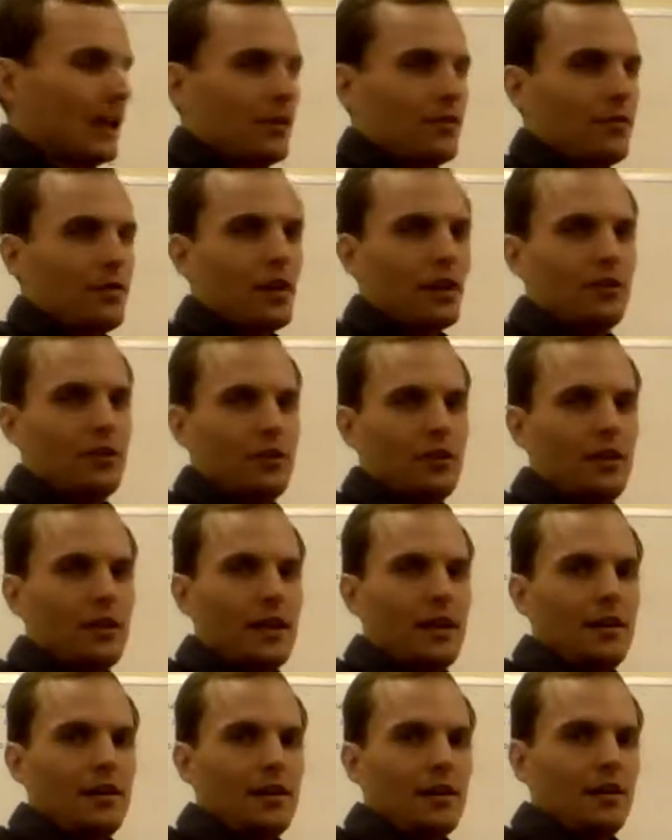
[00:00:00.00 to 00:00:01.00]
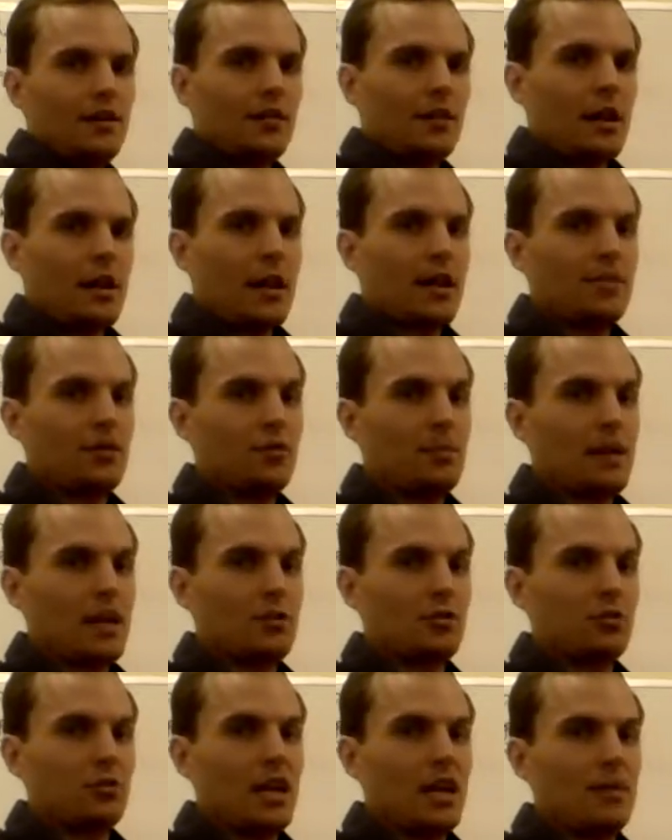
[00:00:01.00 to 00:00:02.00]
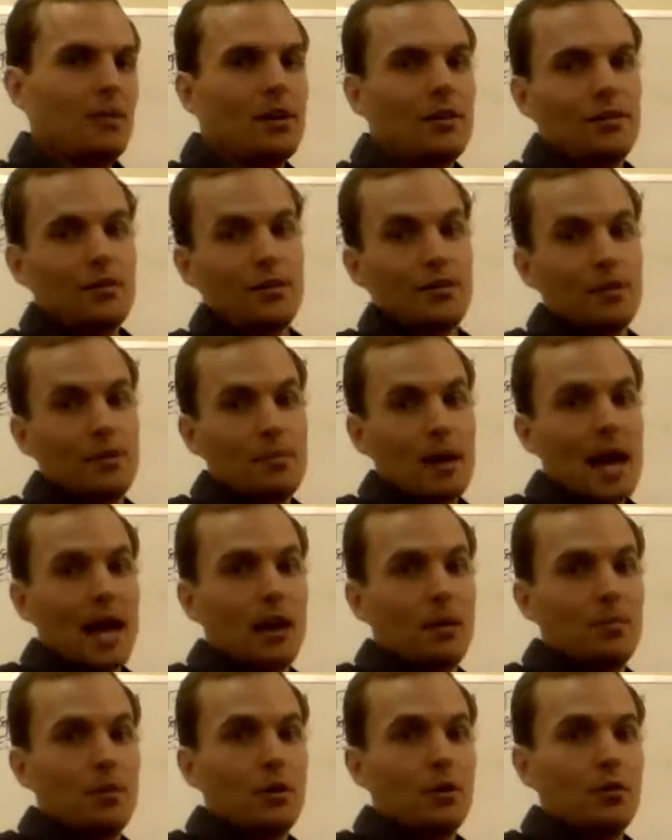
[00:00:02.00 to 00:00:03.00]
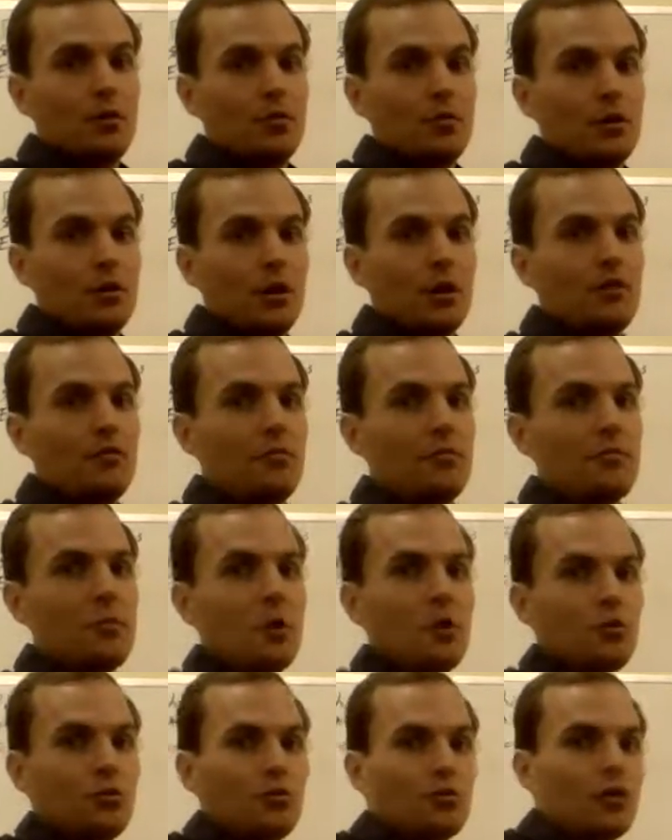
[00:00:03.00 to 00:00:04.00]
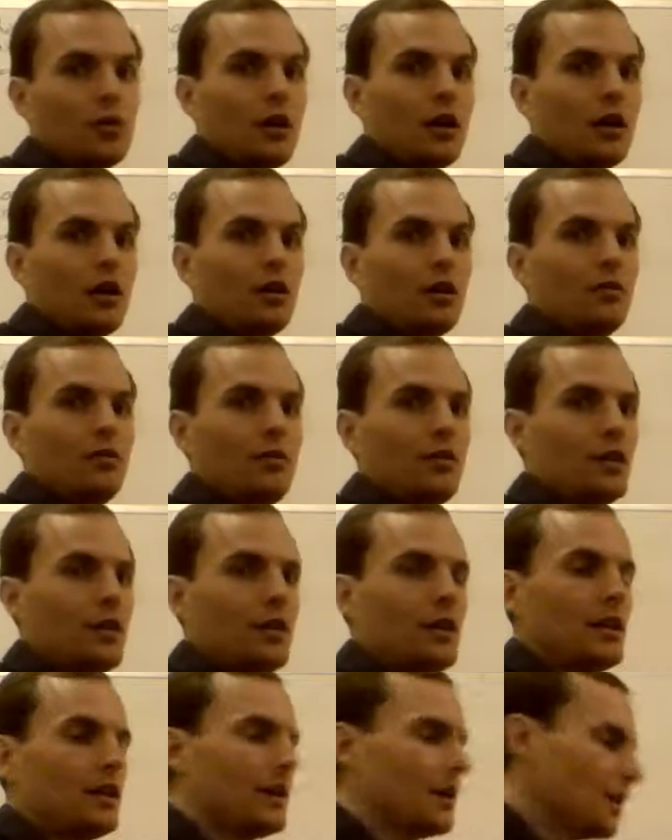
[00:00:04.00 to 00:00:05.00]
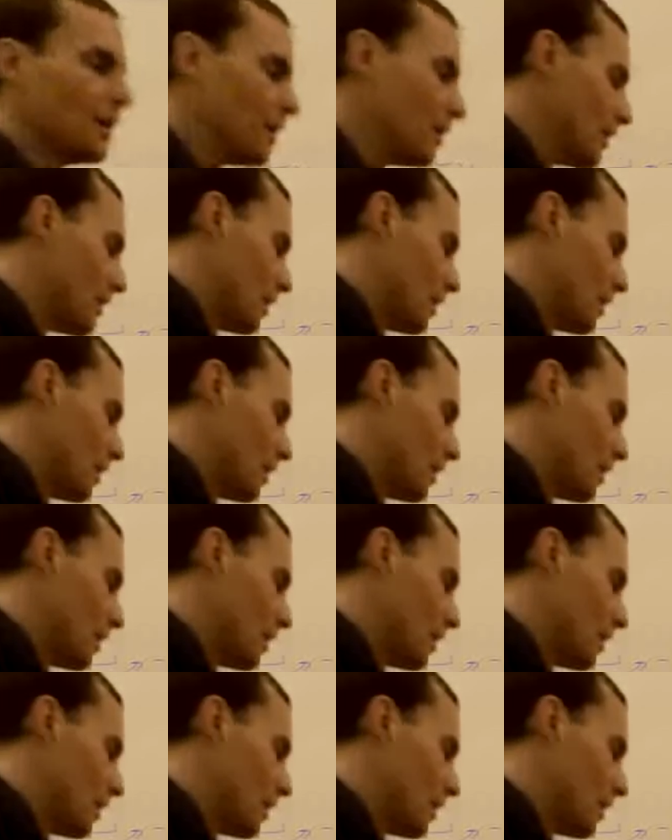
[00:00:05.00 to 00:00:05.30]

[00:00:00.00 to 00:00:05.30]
like a phosphatidate, is going to have a special name because it's the backbone of most of the